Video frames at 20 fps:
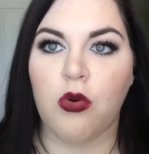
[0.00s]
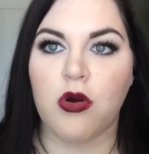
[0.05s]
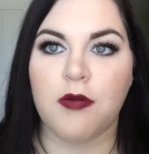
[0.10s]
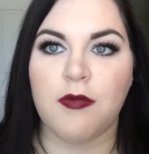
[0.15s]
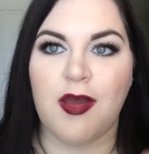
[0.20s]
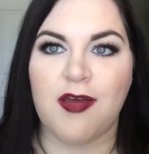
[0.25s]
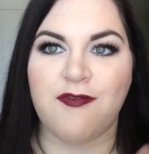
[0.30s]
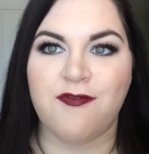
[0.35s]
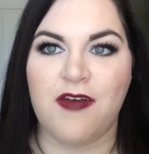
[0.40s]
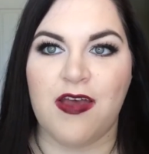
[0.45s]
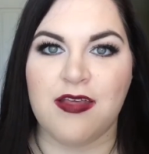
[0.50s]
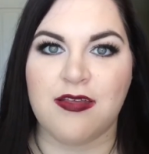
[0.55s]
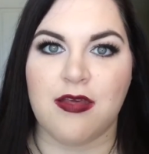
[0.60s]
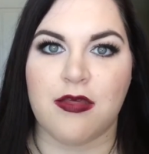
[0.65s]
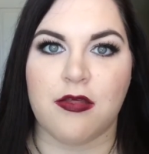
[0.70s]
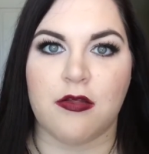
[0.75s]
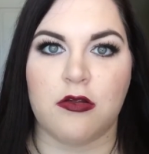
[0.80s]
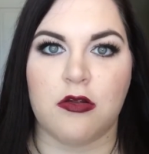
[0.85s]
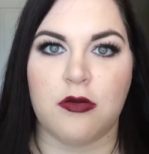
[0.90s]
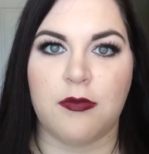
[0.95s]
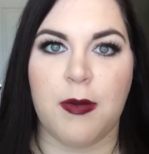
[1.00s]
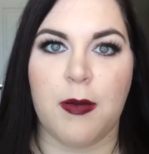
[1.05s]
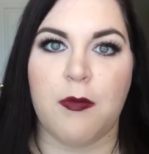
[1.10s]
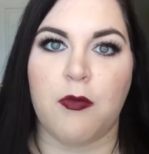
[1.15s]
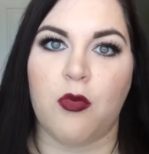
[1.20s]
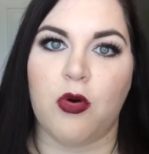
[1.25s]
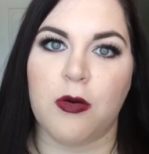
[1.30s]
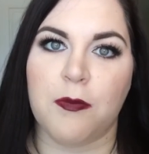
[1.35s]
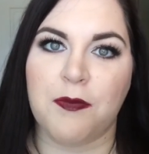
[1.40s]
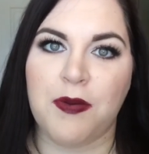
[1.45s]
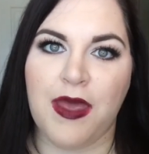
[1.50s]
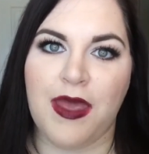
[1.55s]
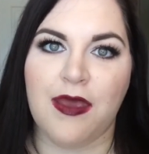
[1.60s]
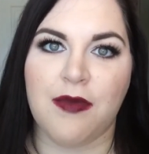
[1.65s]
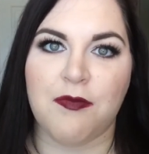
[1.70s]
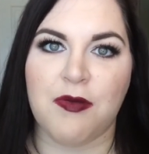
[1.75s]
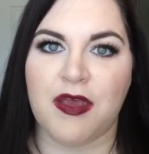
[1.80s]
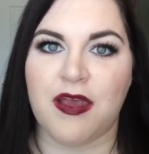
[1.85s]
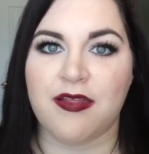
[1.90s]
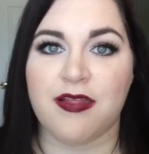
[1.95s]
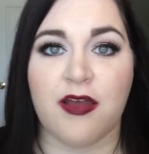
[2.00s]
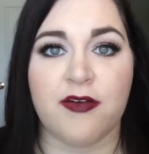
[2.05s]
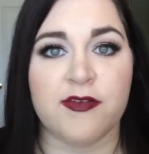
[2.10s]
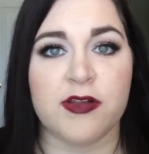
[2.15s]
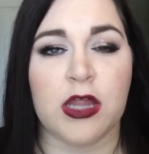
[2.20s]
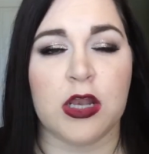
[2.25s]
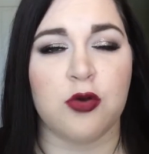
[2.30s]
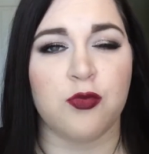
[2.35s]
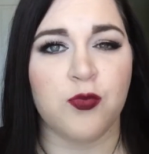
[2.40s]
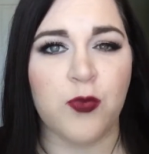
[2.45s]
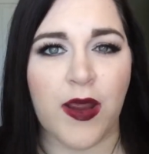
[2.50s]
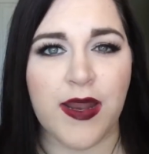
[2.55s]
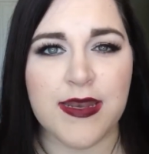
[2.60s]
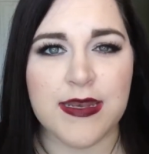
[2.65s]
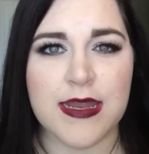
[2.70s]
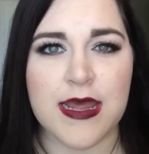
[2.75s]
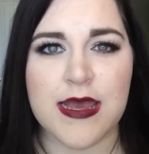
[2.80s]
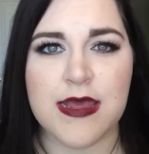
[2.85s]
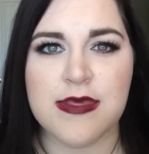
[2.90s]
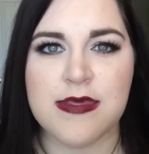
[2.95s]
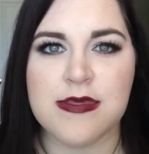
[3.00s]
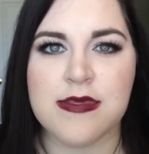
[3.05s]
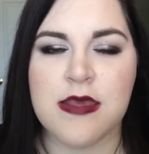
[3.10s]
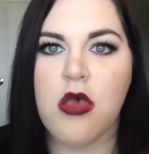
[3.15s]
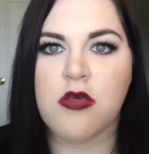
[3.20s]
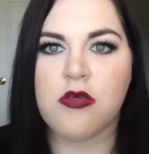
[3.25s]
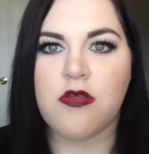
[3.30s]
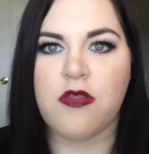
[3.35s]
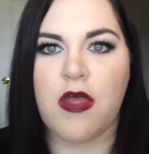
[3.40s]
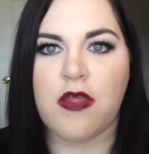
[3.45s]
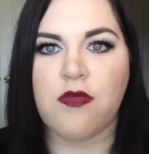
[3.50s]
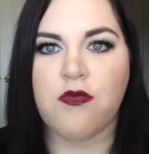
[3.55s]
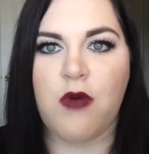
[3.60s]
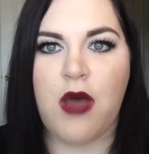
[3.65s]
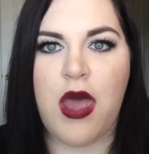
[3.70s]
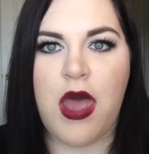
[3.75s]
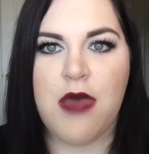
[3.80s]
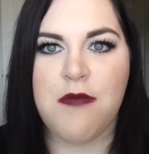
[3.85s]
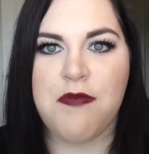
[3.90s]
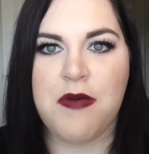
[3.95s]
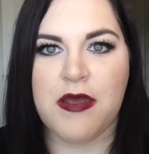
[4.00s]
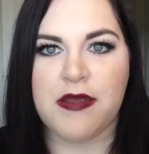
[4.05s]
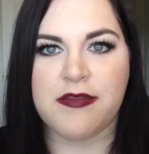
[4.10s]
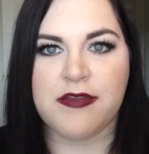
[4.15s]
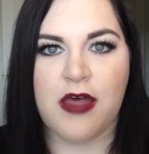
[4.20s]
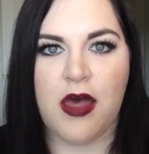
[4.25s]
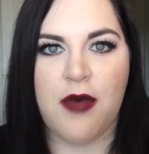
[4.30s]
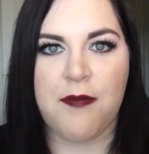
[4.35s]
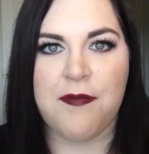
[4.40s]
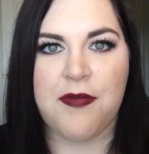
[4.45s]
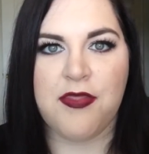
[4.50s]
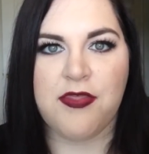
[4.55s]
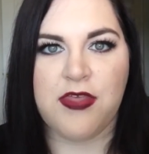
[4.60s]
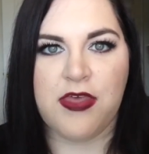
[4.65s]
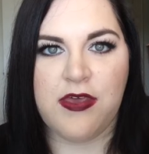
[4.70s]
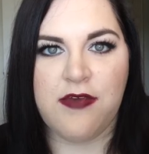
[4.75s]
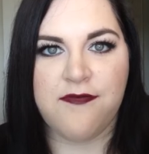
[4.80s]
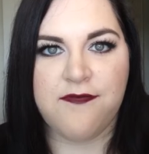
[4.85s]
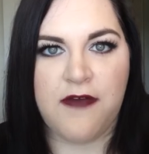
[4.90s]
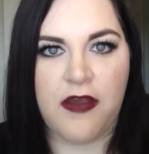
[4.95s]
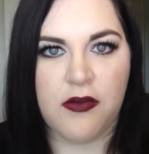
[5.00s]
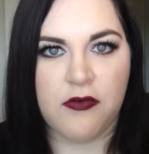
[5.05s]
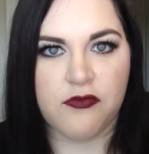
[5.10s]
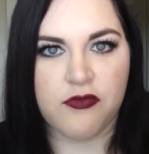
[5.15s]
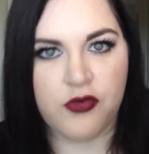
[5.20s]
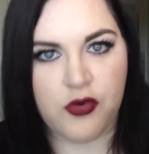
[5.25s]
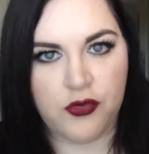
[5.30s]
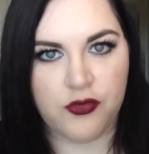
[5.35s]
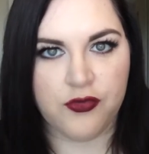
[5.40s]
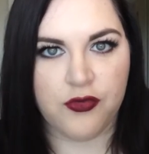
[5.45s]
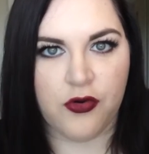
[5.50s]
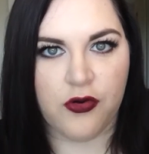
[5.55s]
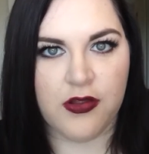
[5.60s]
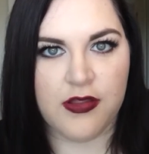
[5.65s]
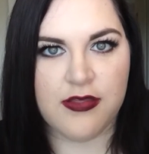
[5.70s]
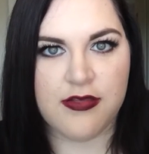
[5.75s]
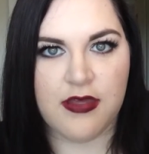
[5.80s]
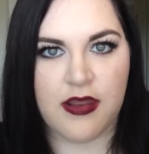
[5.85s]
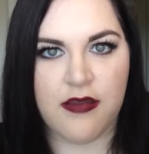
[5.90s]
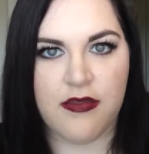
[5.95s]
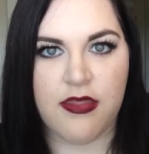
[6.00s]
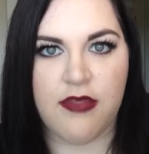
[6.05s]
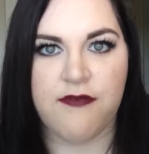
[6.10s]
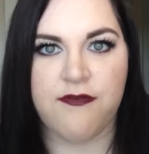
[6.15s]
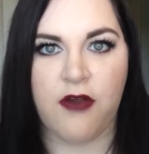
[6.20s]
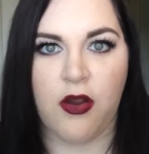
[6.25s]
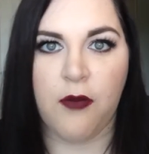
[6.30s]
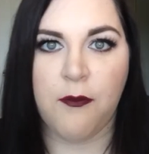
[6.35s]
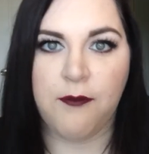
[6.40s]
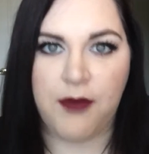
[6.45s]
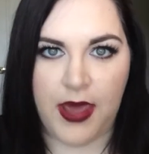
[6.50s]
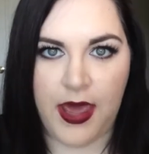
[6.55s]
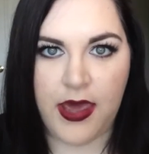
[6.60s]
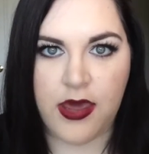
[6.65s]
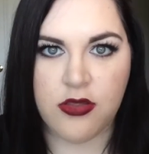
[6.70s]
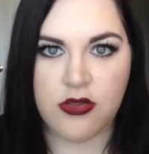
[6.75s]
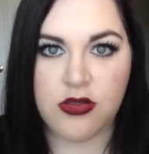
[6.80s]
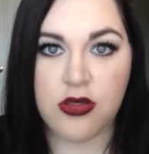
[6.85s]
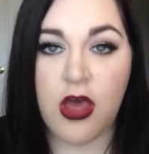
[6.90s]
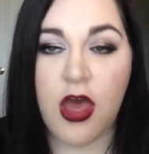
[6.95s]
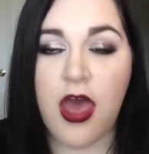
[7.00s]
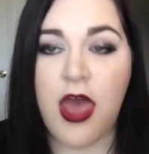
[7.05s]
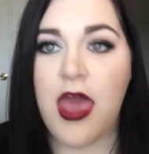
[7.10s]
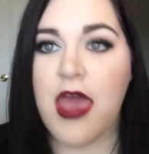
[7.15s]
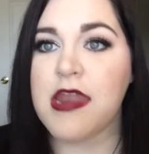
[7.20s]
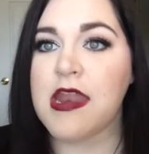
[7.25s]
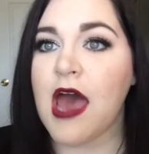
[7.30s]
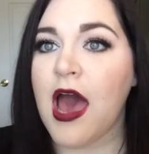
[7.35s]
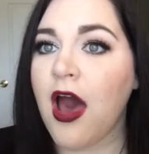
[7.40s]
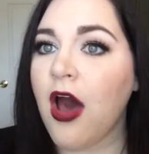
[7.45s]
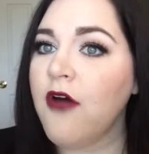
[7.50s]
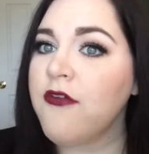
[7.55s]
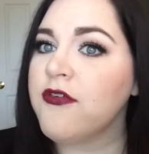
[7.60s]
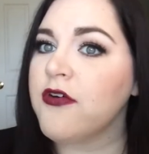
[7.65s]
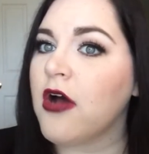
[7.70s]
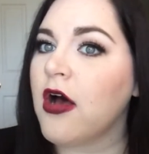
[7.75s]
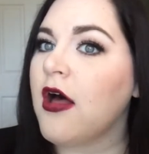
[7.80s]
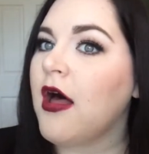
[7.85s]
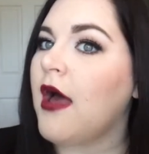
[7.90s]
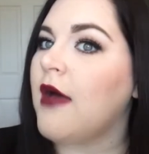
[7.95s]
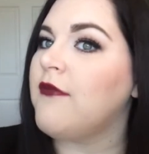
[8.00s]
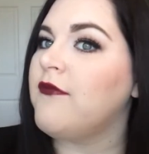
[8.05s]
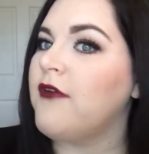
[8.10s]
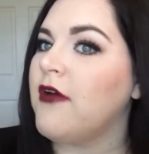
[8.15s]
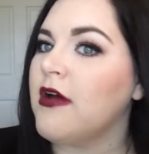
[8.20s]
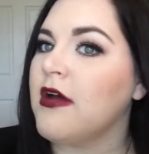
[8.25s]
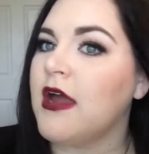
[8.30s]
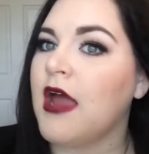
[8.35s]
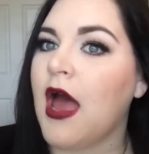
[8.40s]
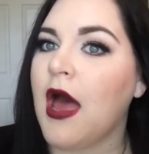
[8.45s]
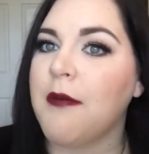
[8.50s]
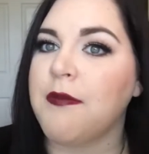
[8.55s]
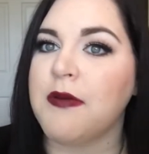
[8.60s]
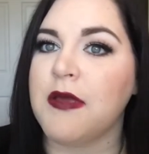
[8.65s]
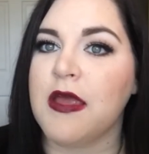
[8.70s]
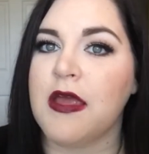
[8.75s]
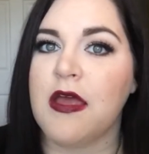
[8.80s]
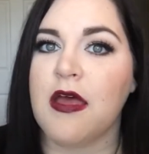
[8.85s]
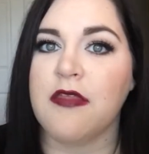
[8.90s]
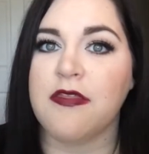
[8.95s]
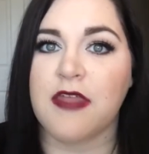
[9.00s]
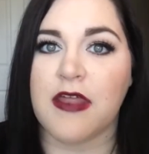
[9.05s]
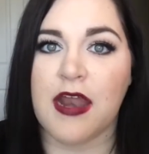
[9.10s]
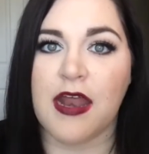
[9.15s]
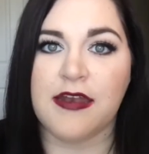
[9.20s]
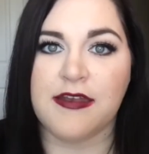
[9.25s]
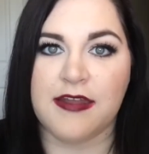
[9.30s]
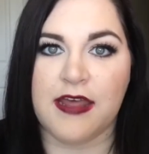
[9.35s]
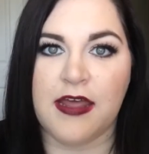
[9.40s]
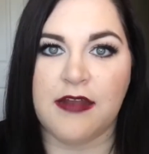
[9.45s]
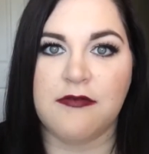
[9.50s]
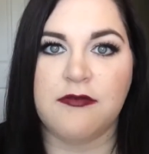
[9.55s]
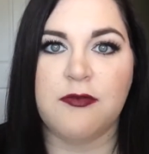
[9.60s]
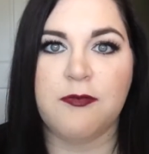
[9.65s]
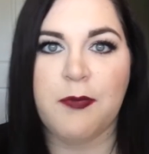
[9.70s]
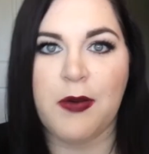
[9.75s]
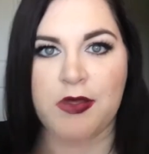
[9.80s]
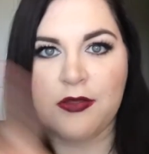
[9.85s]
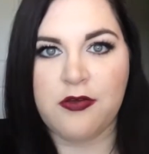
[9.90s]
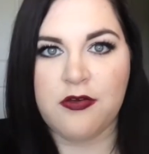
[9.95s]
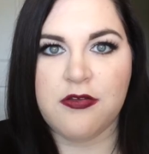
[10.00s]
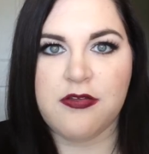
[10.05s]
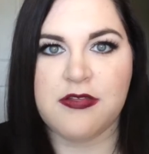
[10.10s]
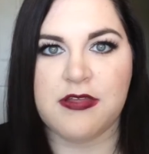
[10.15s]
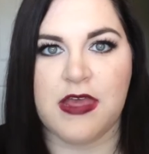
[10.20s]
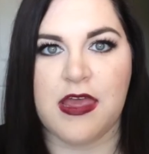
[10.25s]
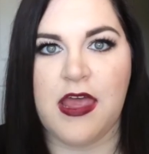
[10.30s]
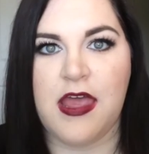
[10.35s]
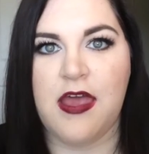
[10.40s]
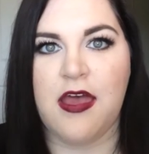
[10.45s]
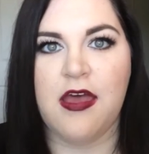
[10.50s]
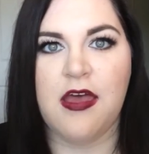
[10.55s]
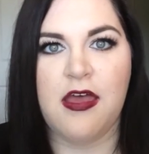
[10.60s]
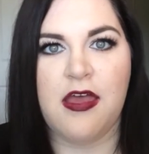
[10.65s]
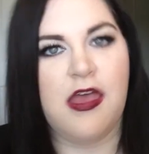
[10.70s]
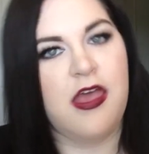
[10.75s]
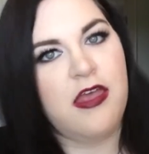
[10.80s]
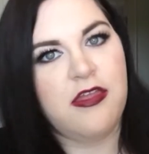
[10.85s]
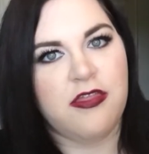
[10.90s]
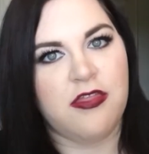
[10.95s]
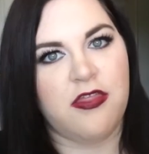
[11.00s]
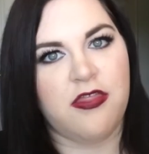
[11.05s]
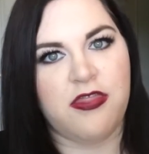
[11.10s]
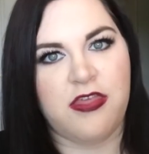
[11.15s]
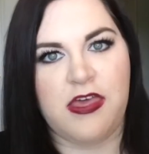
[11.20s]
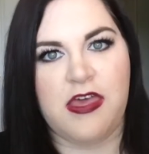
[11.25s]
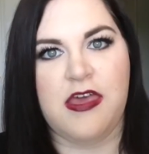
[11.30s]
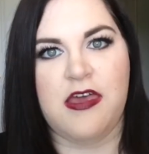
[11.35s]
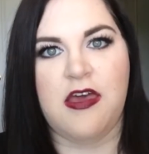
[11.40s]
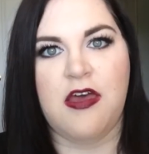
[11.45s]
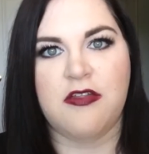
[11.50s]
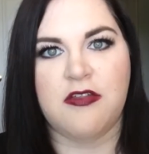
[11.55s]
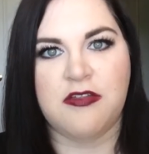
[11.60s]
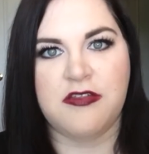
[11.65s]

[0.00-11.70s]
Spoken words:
where my face is a little bit more pink because I have a lot of redness. So that's why I picked up the Fair Neutral instead of the Fair Beige. And overall, I'm very happy that I did, but you'll see in the